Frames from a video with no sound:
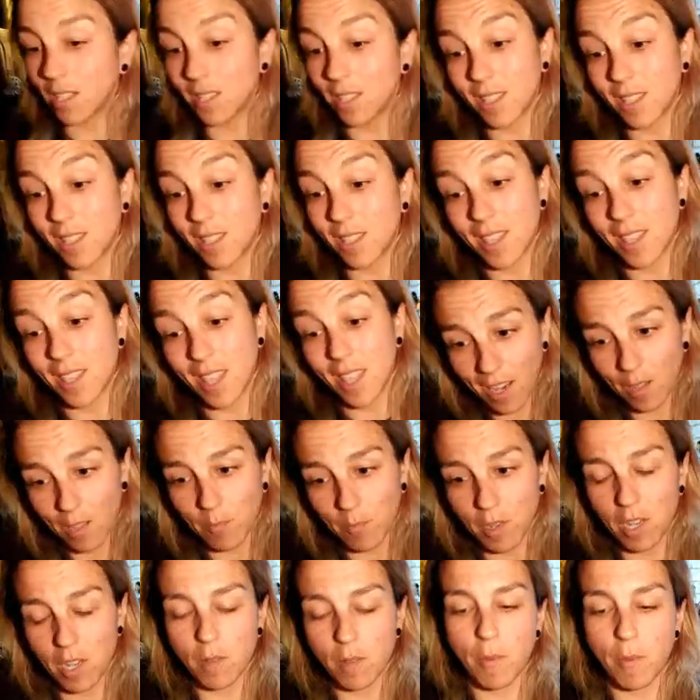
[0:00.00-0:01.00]
That could be
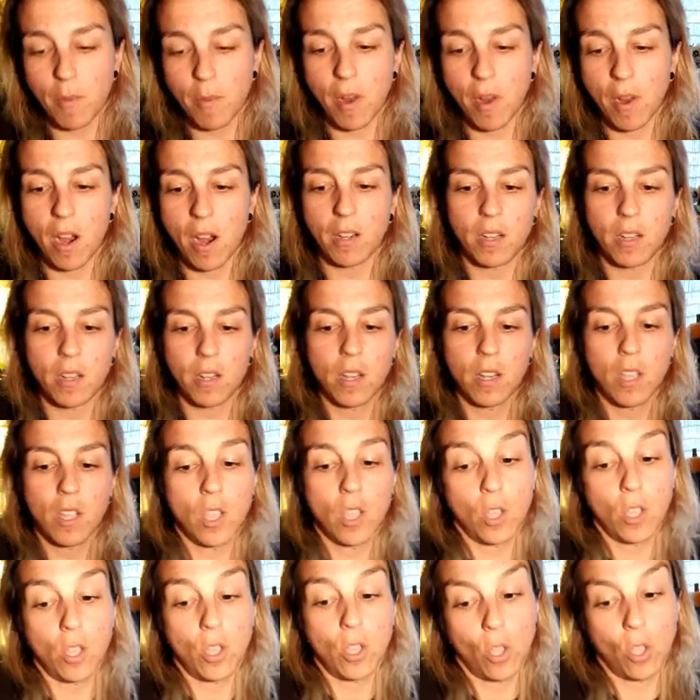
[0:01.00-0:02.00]
your partner.
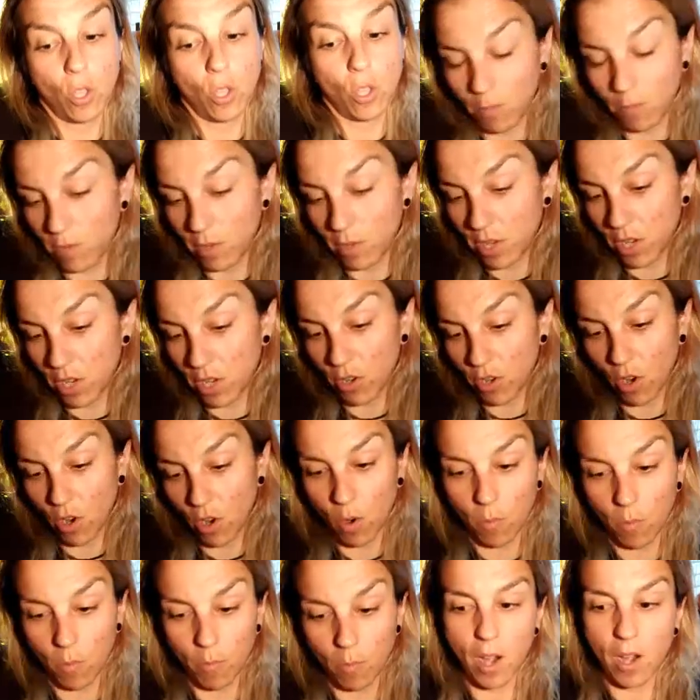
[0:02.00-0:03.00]
You could be your own
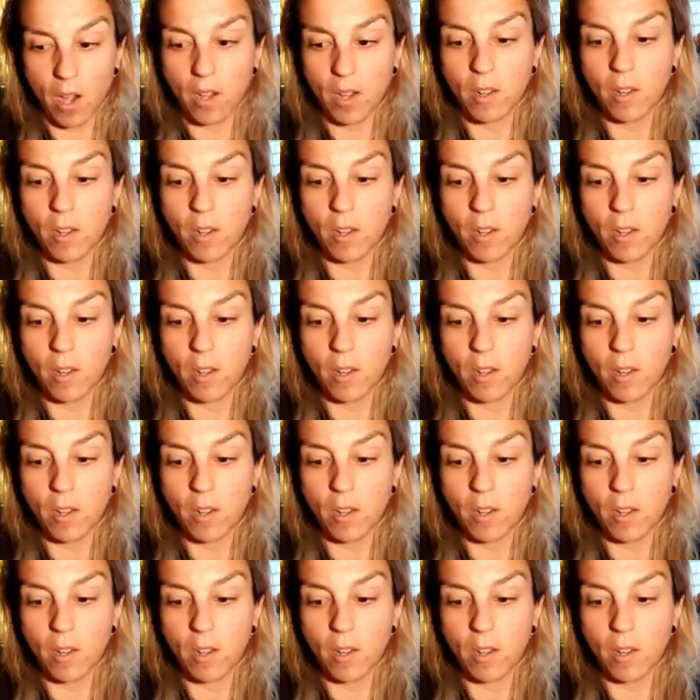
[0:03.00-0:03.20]
partner.